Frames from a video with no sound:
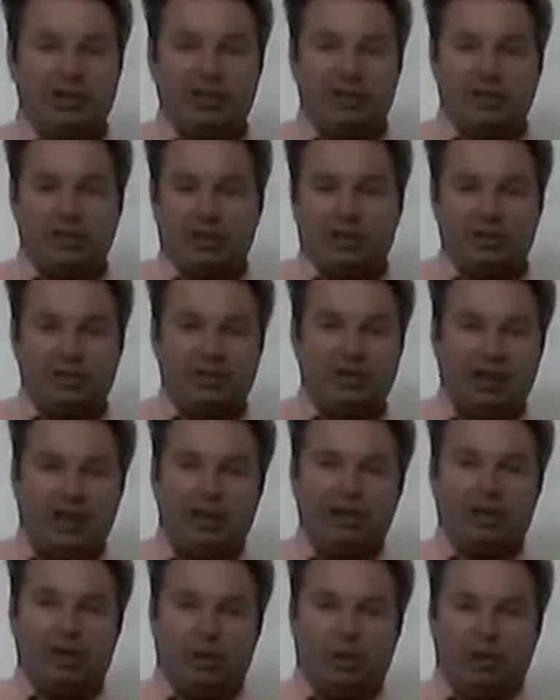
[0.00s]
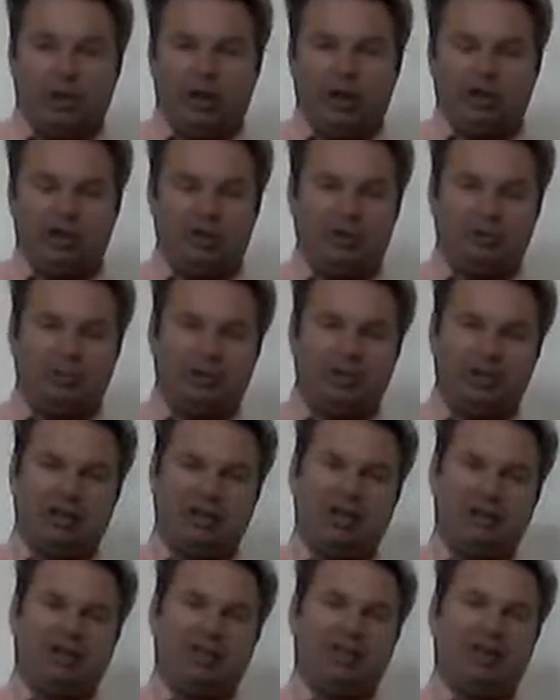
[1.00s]
it is yellow, something
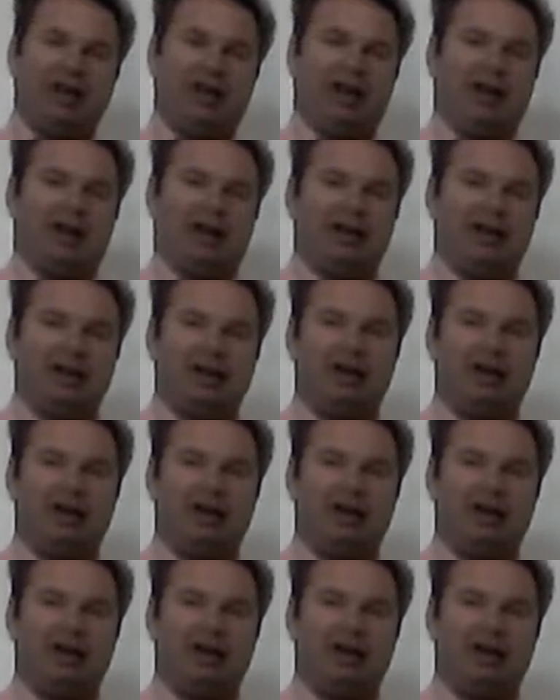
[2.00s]
like that.